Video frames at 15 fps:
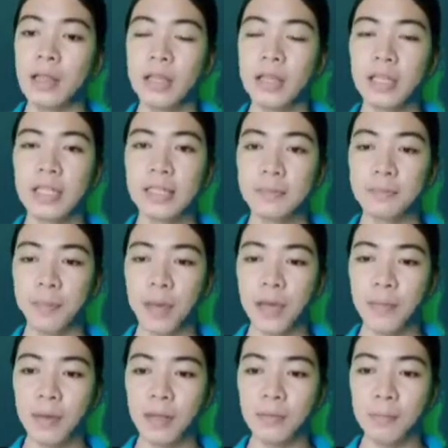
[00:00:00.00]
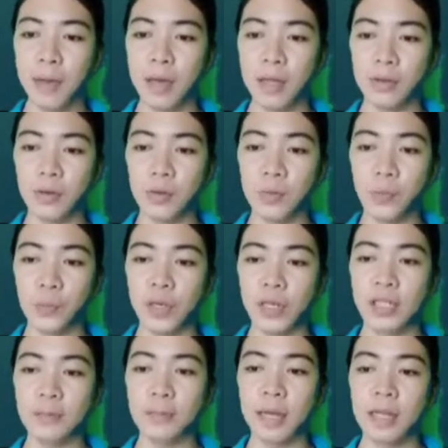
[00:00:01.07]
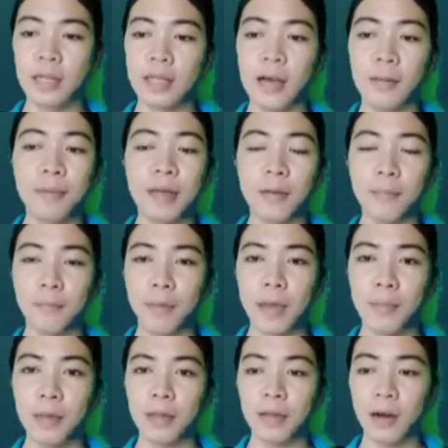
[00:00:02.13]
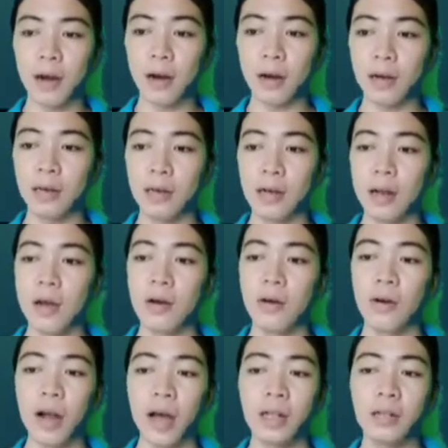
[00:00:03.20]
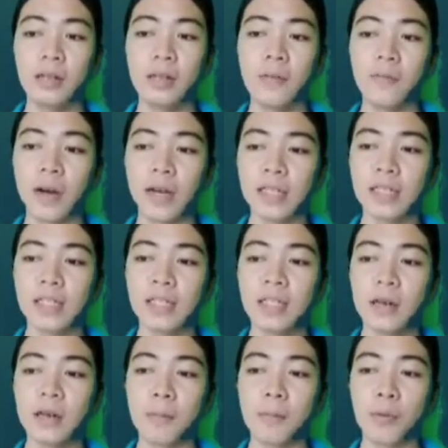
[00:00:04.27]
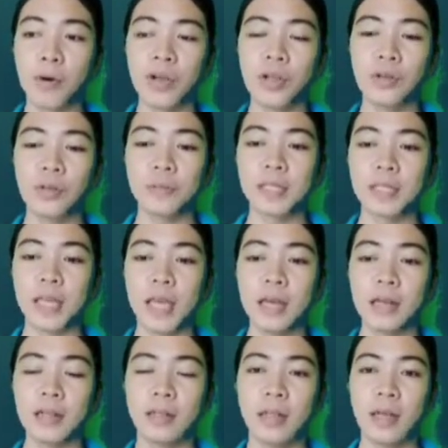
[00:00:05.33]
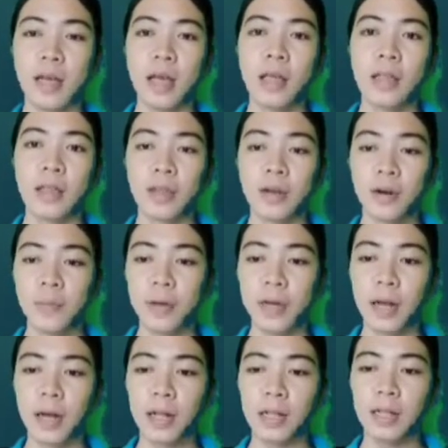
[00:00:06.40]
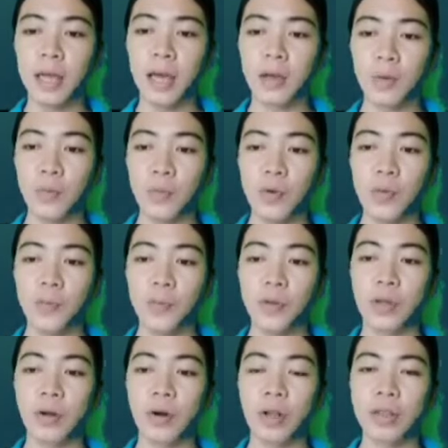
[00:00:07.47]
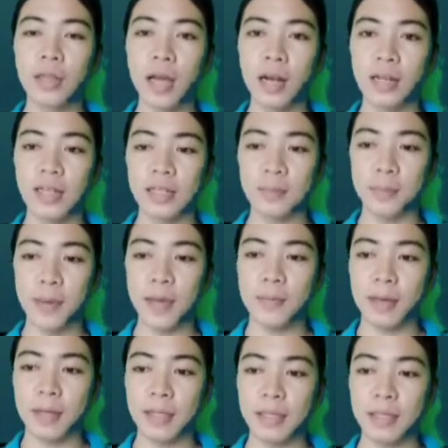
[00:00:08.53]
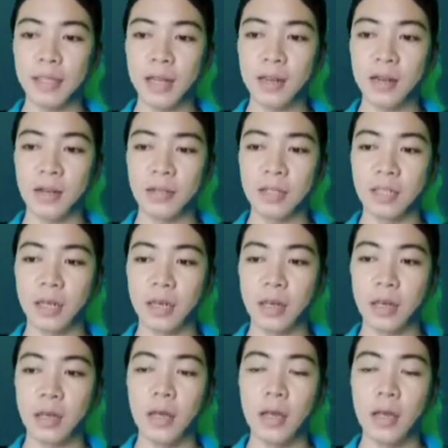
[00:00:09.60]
This payment method works by tapping a payment card or other device near a point of scale terminal equipped with contactless payments technology.